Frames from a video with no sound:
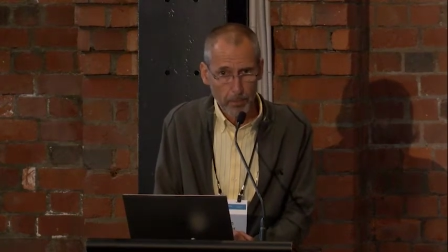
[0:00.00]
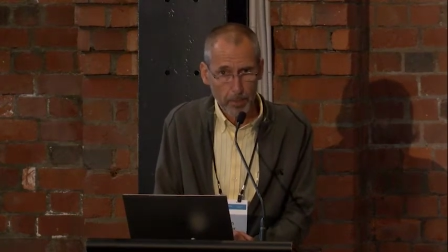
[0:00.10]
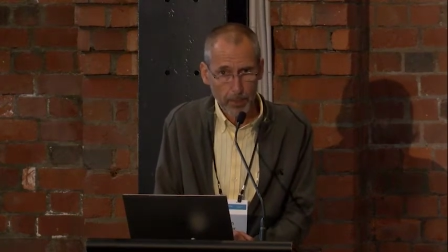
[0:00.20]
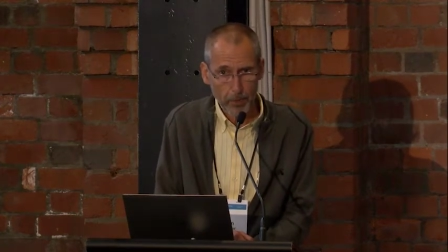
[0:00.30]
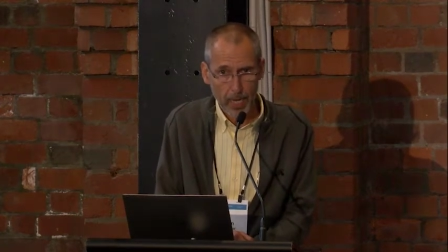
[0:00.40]

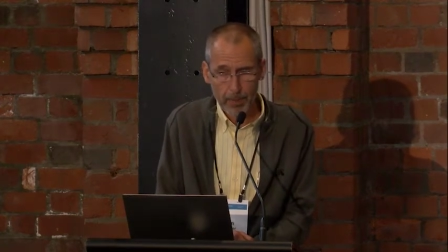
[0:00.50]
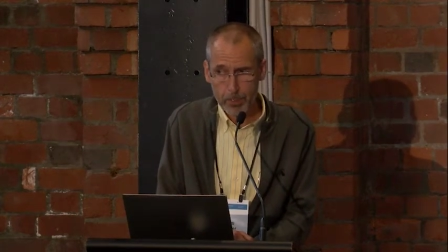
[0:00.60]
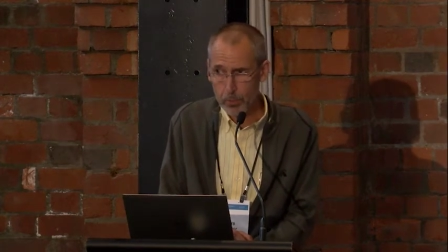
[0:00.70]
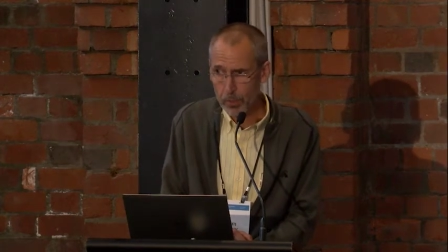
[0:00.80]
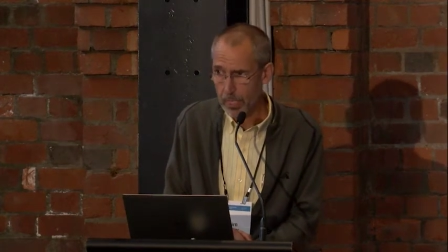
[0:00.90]
But
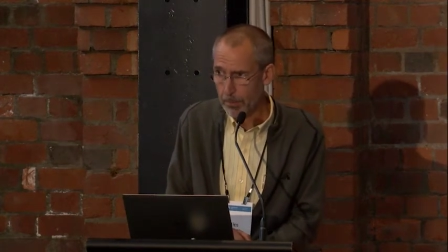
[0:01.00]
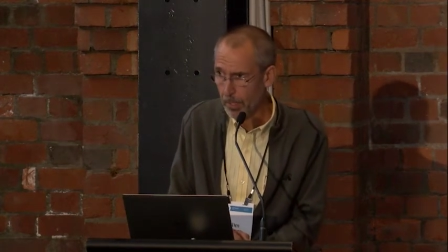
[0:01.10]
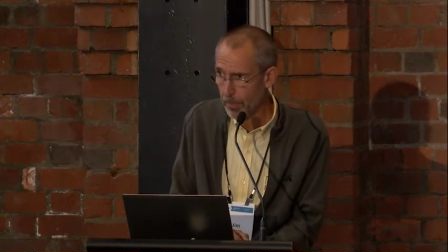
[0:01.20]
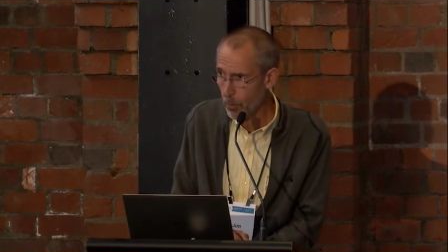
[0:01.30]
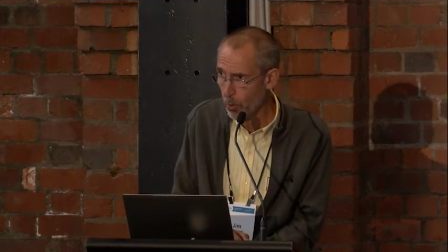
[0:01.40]
perhaps some
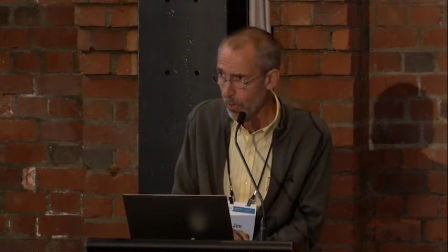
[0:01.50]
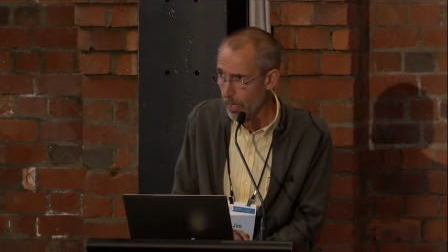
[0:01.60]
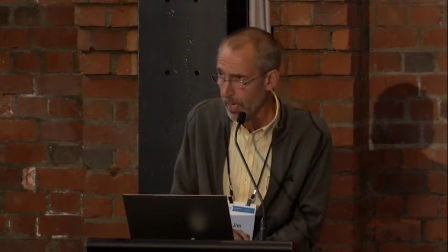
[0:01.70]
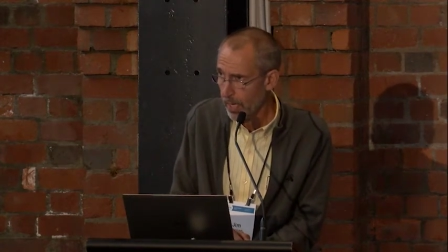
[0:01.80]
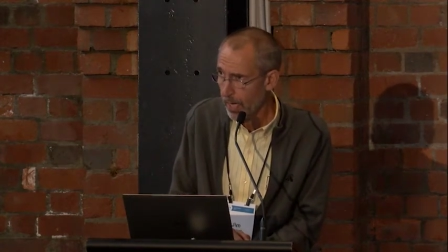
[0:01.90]
of the
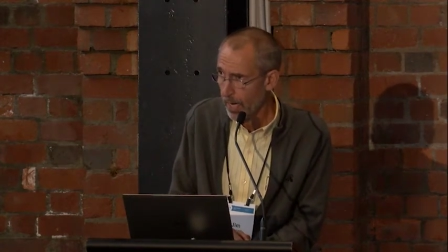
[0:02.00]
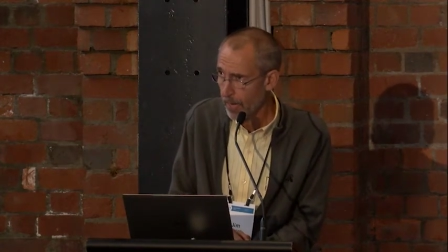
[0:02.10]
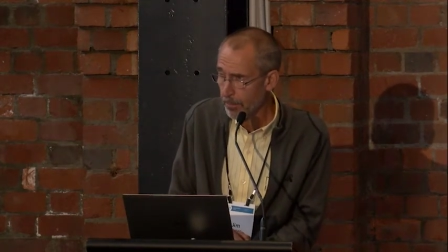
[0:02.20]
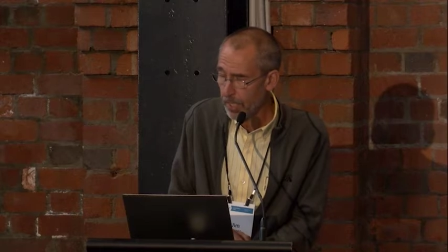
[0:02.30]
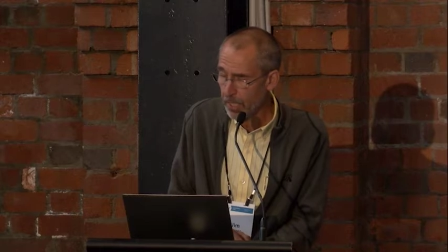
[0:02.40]
more
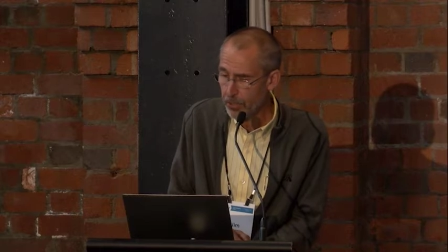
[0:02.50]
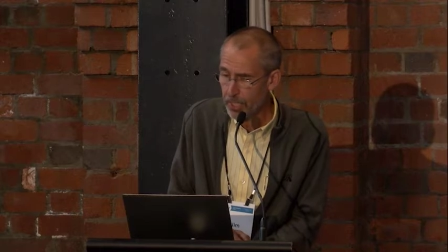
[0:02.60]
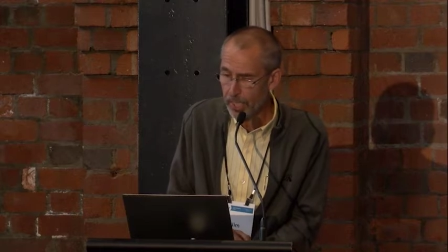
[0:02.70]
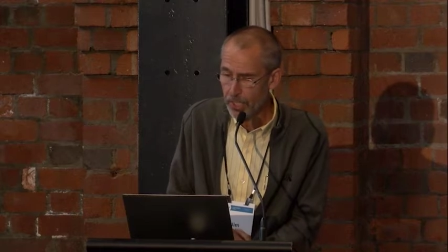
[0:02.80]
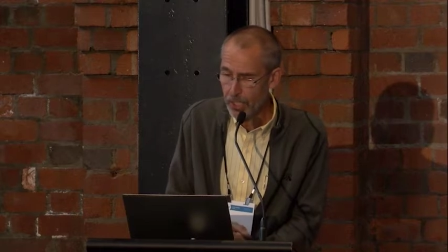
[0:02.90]
um,
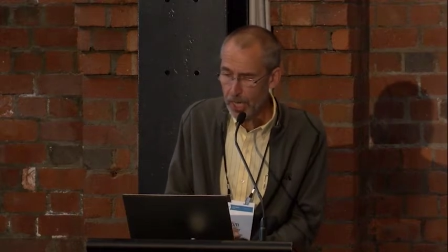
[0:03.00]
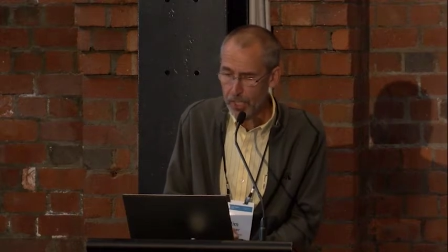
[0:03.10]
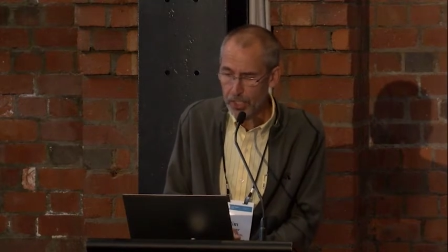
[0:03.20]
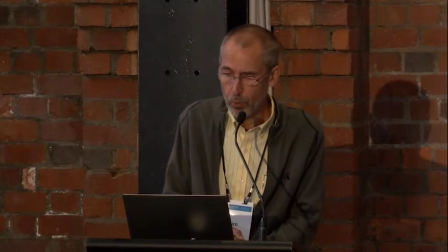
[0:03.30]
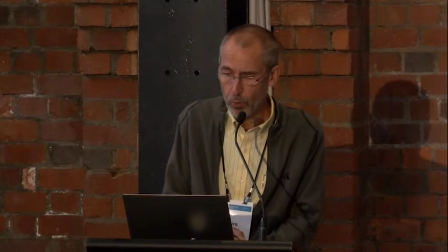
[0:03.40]
interesting and
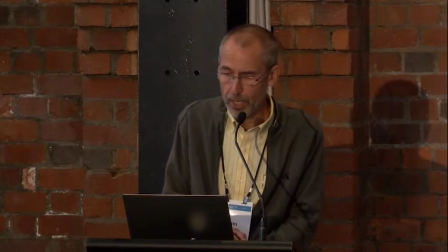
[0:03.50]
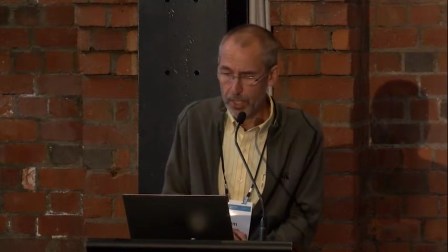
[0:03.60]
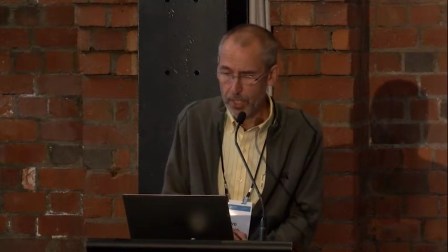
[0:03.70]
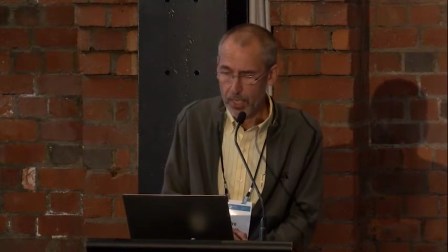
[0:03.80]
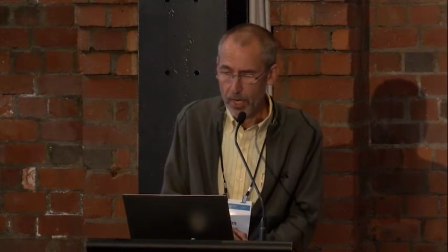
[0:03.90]
challenging
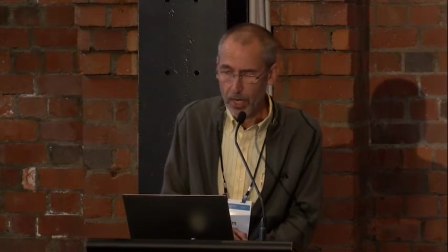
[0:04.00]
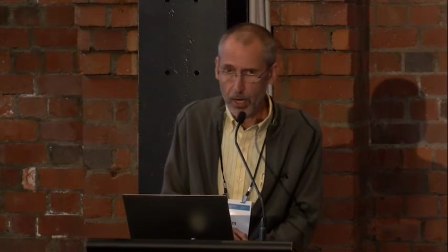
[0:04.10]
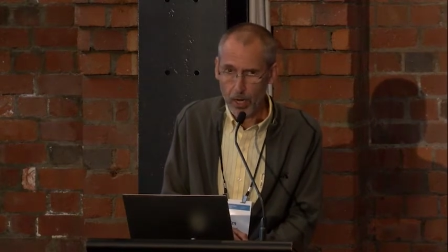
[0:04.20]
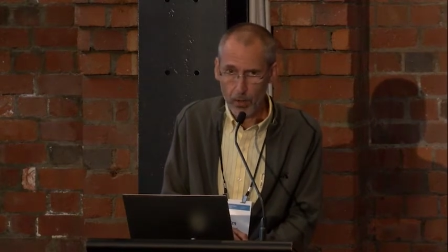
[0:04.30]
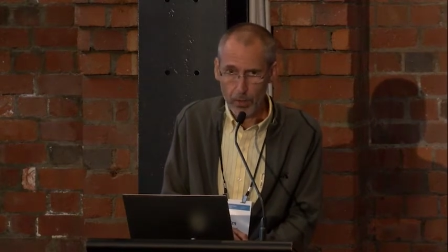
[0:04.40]
ones
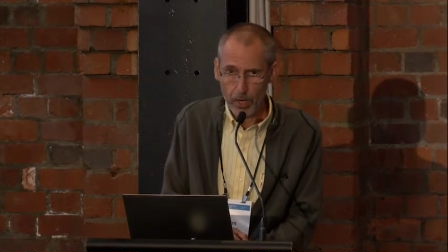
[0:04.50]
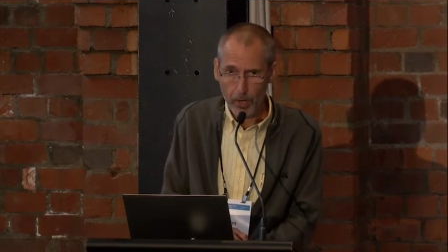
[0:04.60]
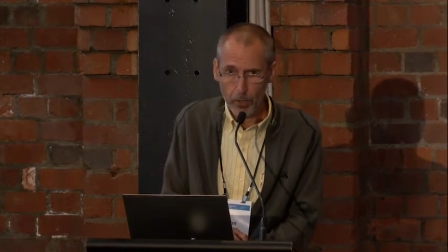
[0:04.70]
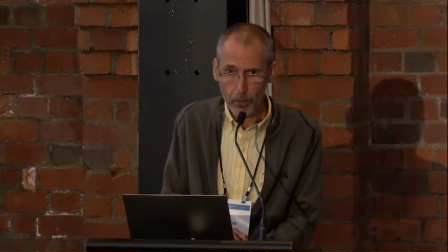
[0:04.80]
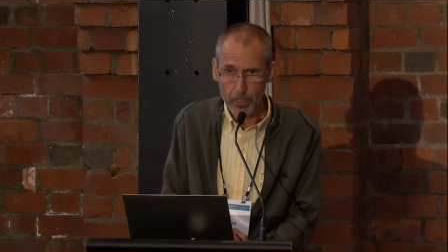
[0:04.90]
are,
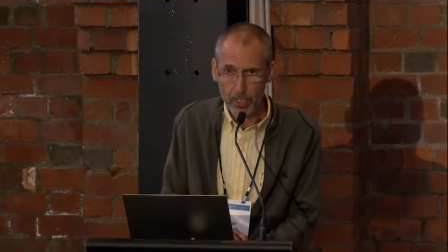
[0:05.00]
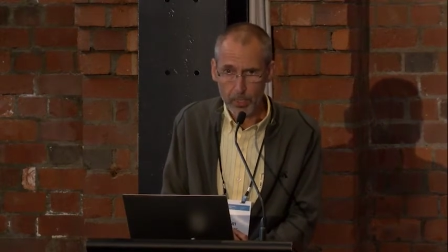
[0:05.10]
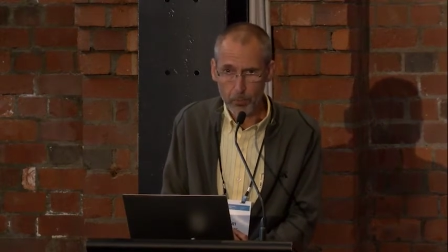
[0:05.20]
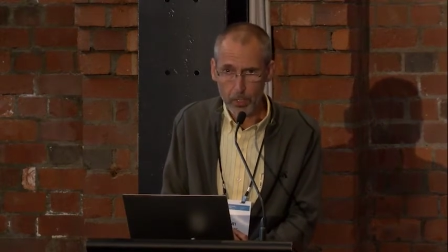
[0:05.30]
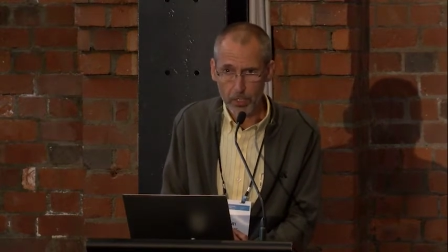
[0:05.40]
are those
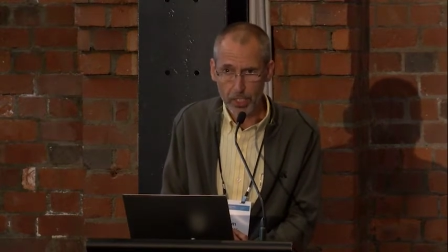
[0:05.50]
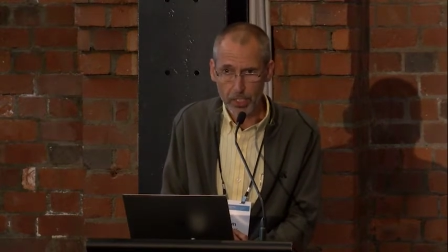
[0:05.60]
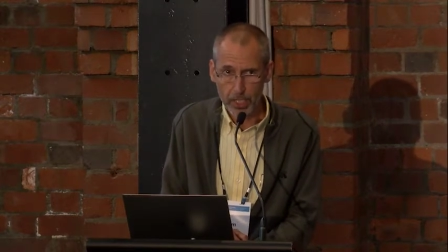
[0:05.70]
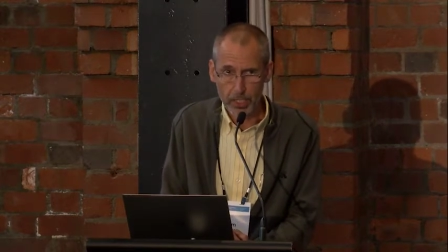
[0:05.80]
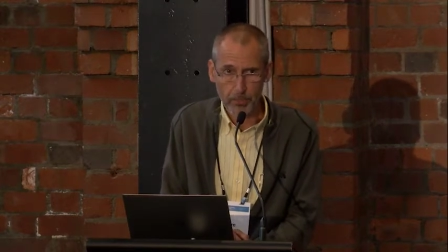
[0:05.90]
that were
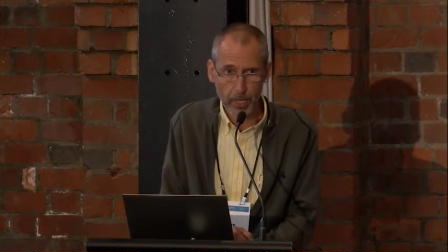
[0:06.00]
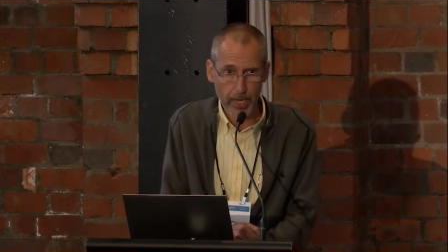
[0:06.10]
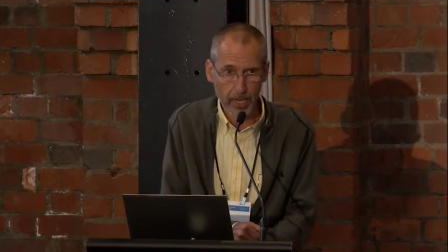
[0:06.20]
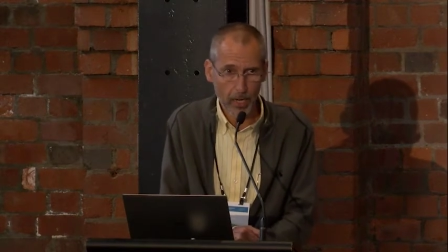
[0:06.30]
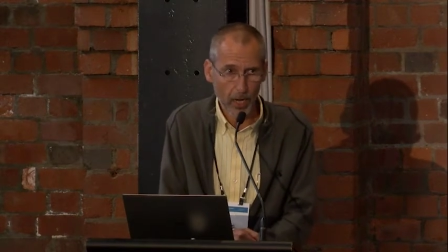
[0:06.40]
suggested
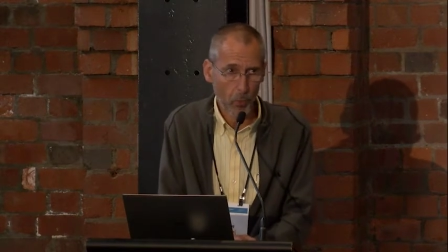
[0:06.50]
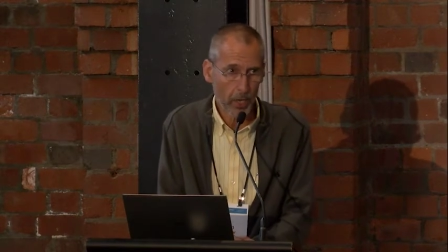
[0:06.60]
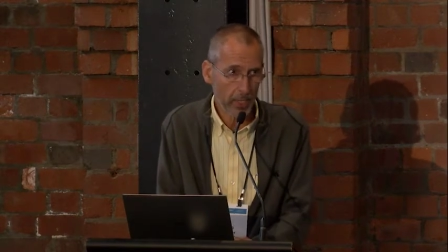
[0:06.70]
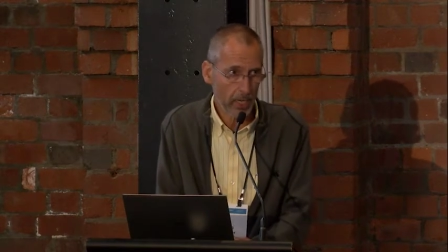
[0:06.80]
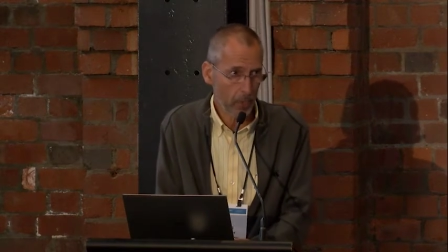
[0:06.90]
by our
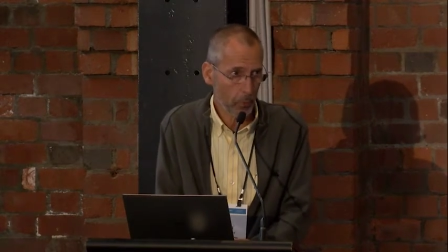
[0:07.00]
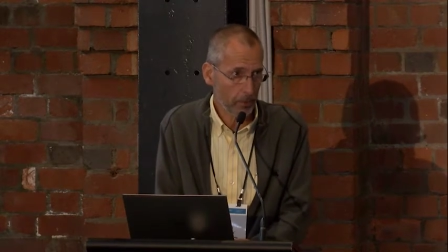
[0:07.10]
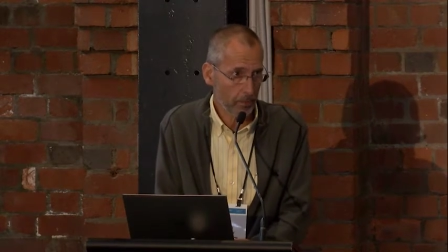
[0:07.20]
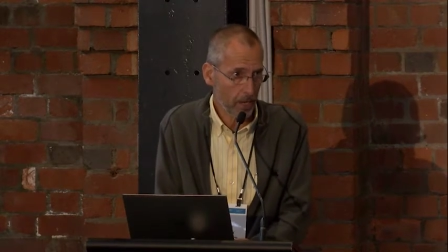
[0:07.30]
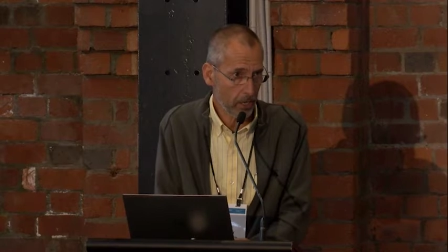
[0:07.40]
Wananga
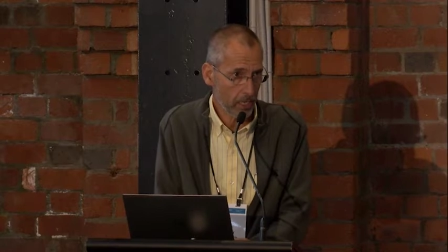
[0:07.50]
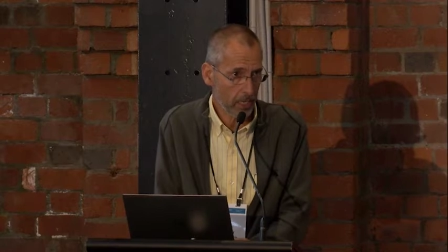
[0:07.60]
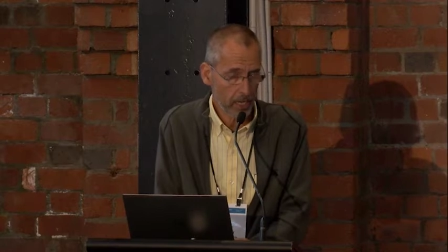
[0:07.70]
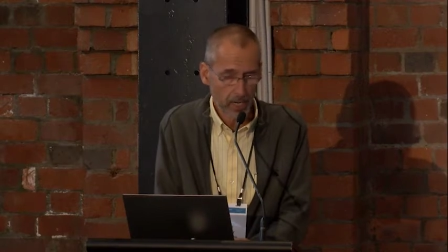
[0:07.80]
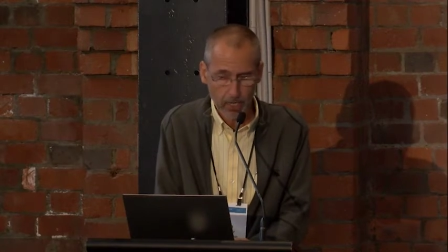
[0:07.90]
with
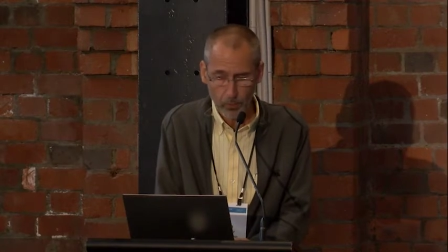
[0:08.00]
Baudi